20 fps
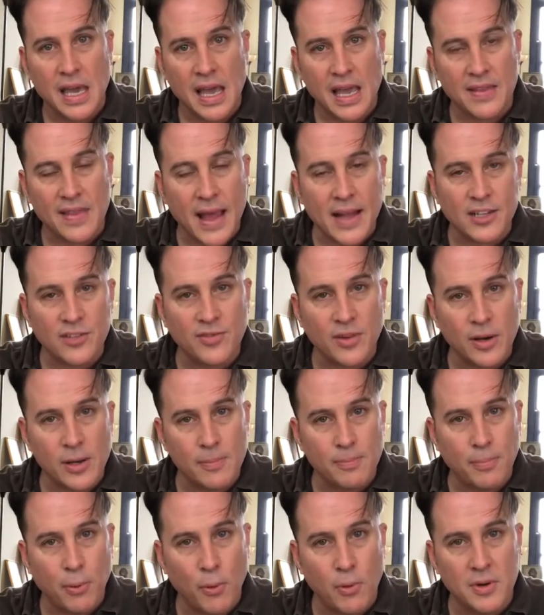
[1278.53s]
And that's
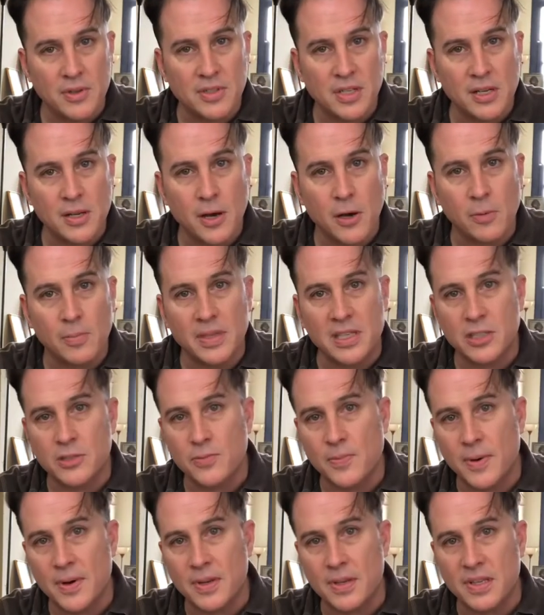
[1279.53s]
very important to know, because
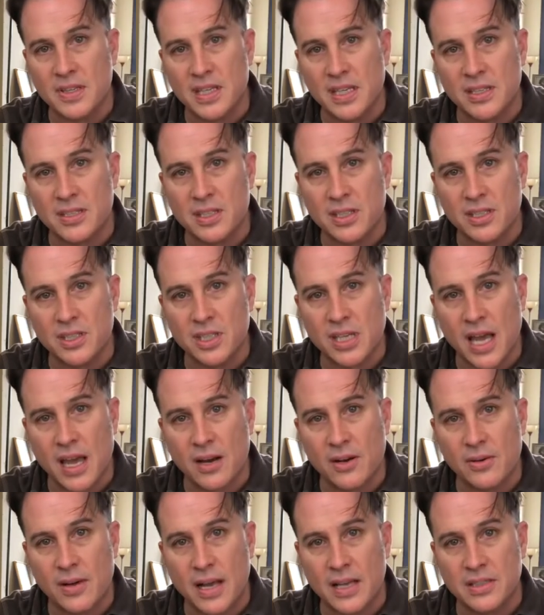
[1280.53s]
one of the things the
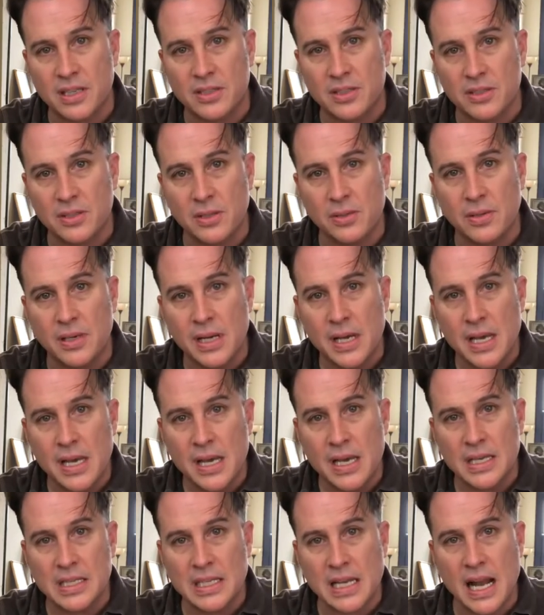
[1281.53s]
shadow has us do
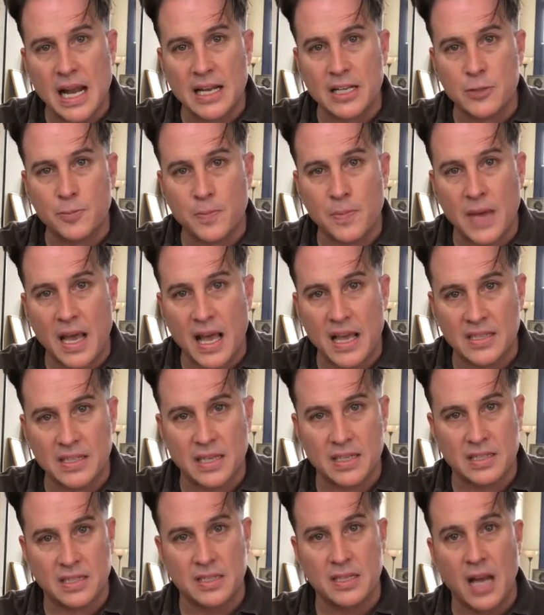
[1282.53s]
is it
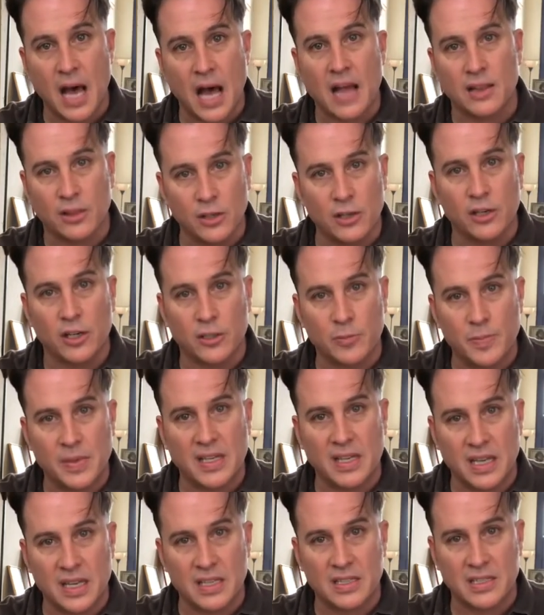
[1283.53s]
has us not look
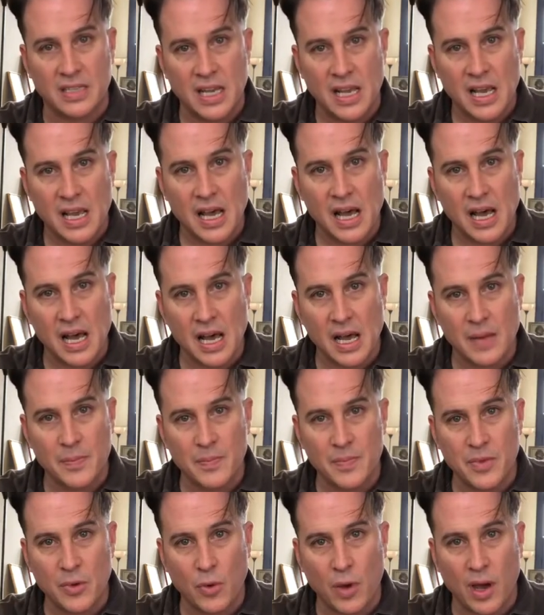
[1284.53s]
because
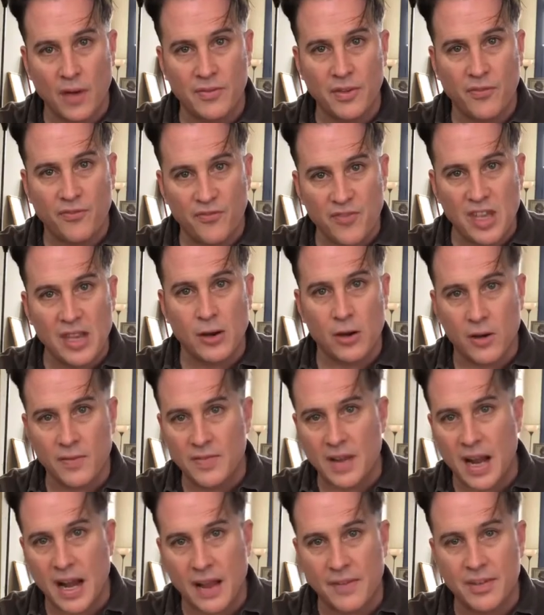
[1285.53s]
of the fear
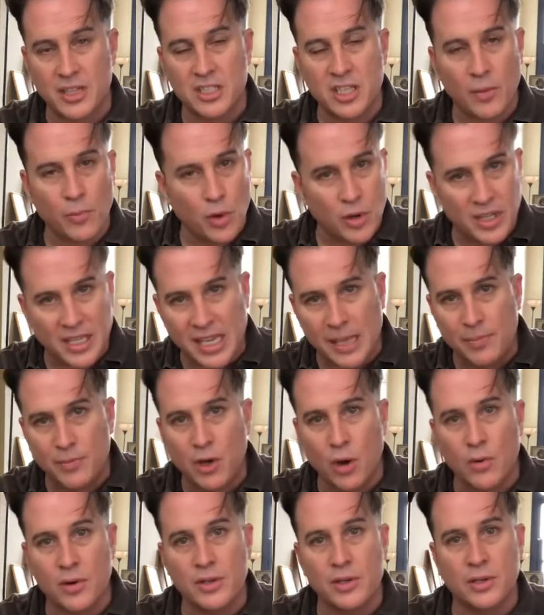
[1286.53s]
of not having a job. Well,
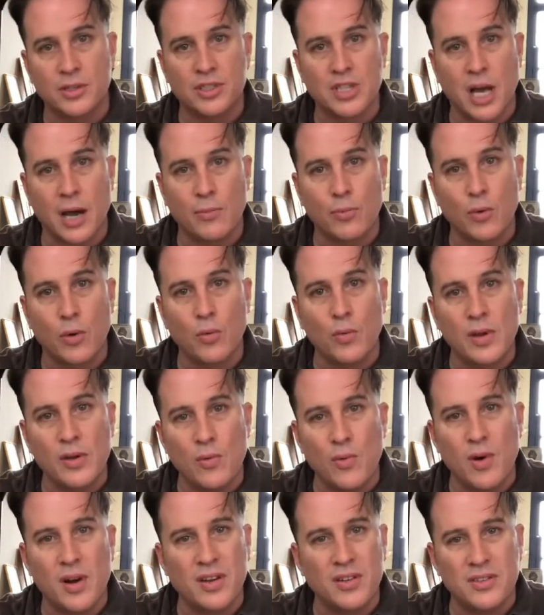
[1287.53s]
keep going to your job. What we
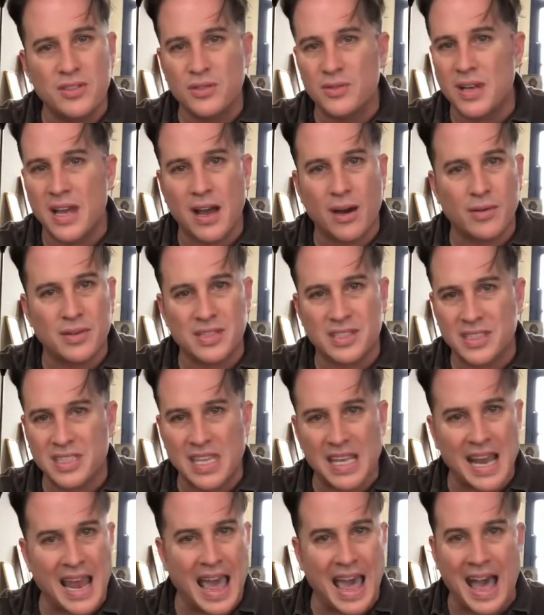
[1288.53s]
want to do now is
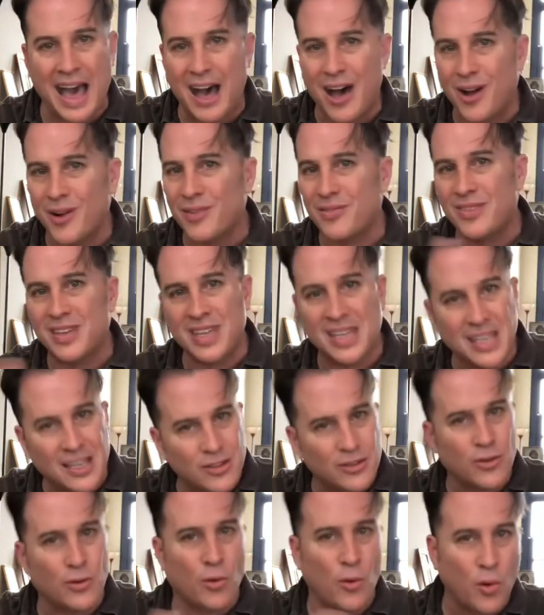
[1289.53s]
get out of the
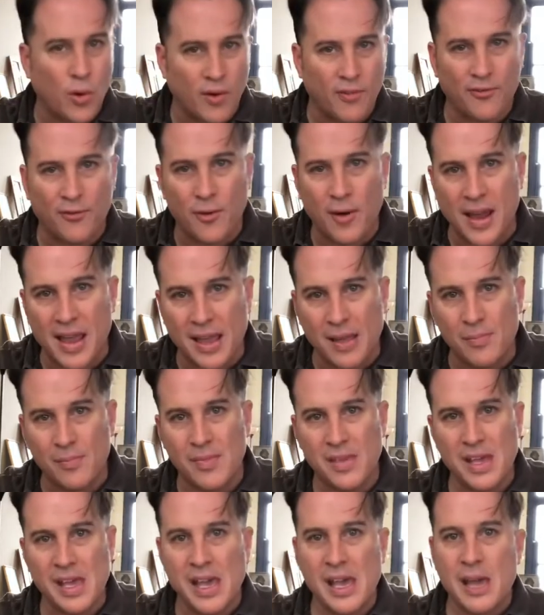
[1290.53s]
either or
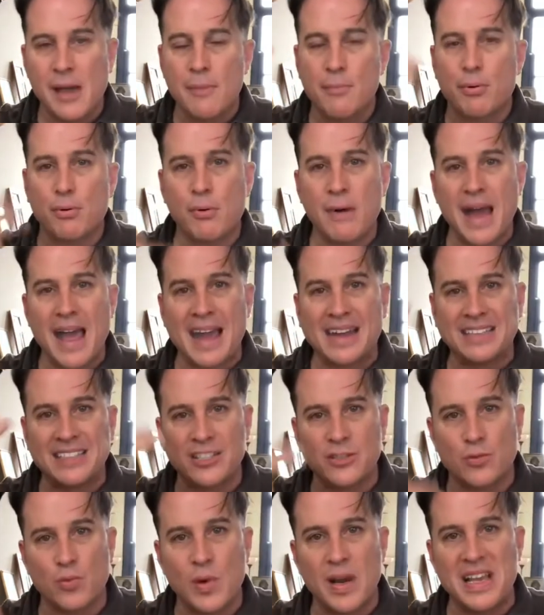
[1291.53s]
frame,
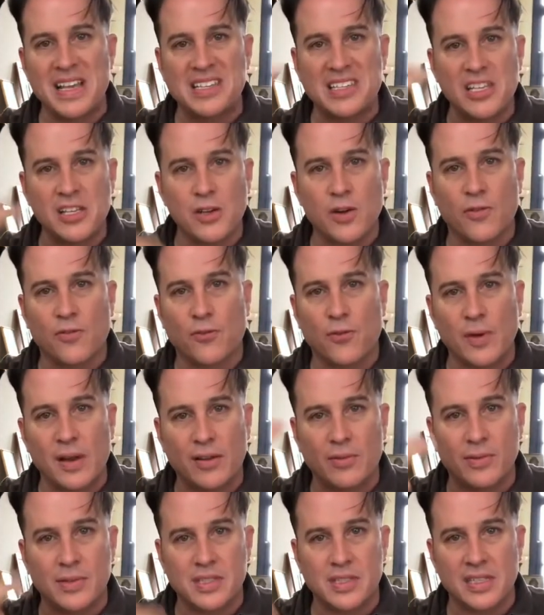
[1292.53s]
practice raising your
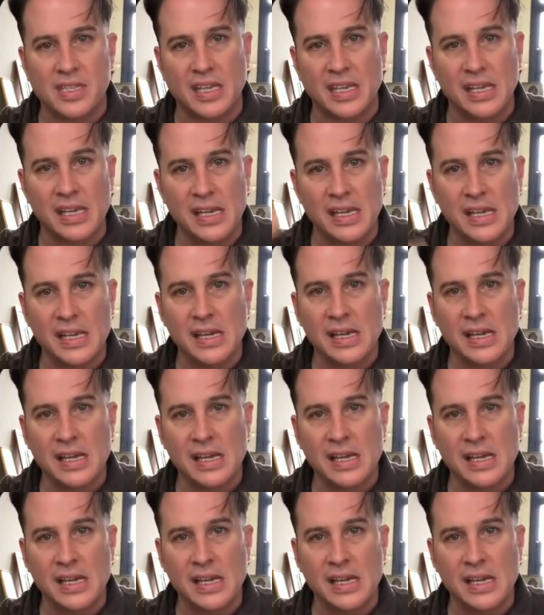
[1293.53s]
frequency,